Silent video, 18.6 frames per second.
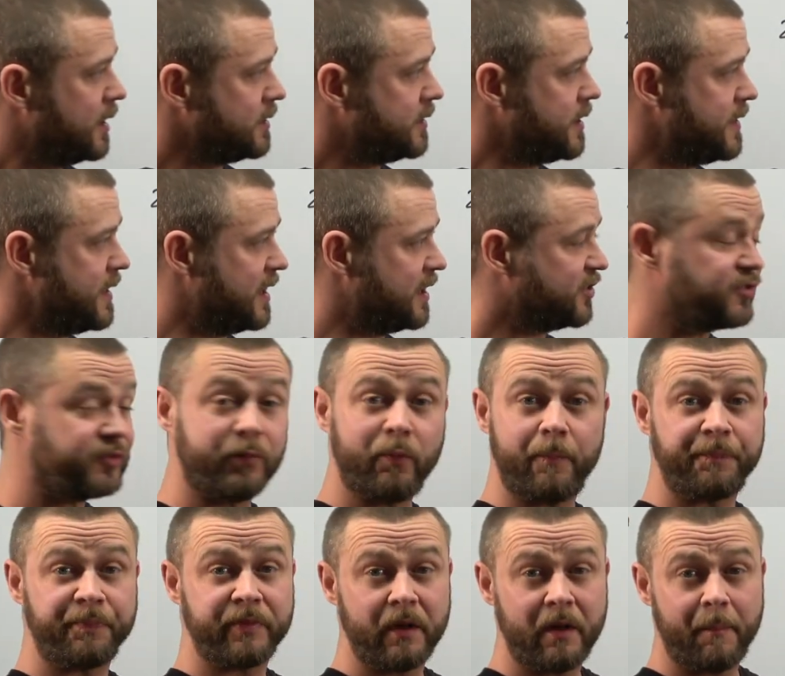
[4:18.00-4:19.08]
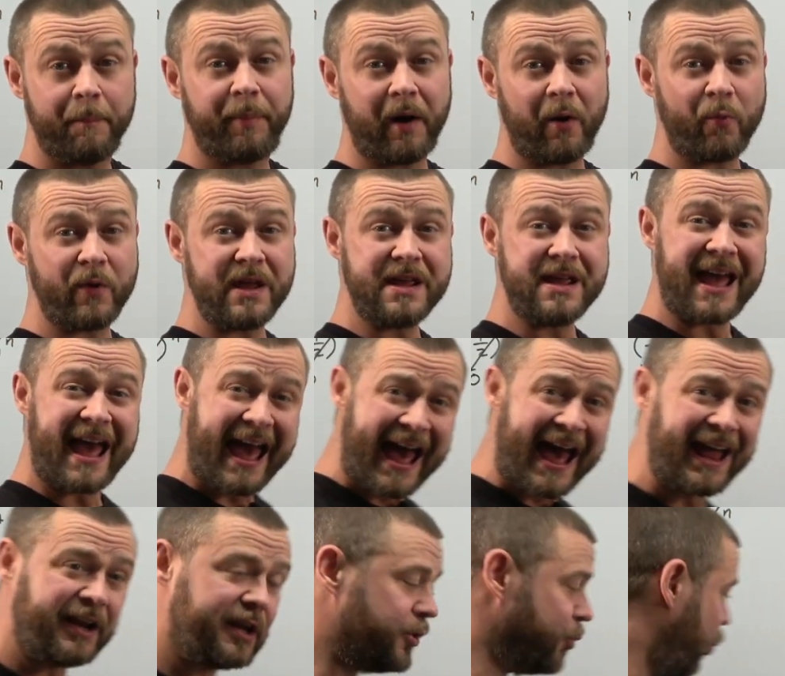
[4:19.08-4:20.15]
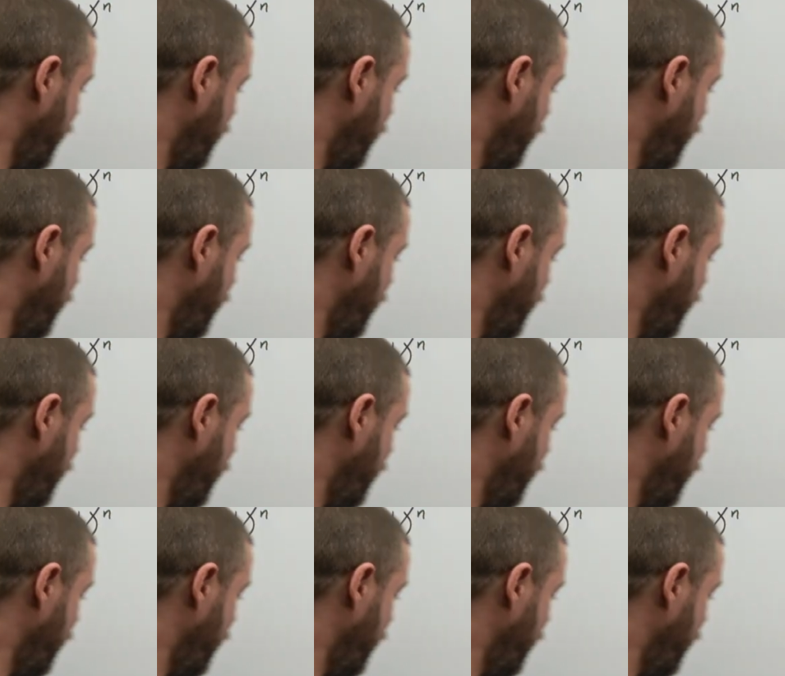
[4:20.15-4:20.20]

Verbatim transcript: to this, but we added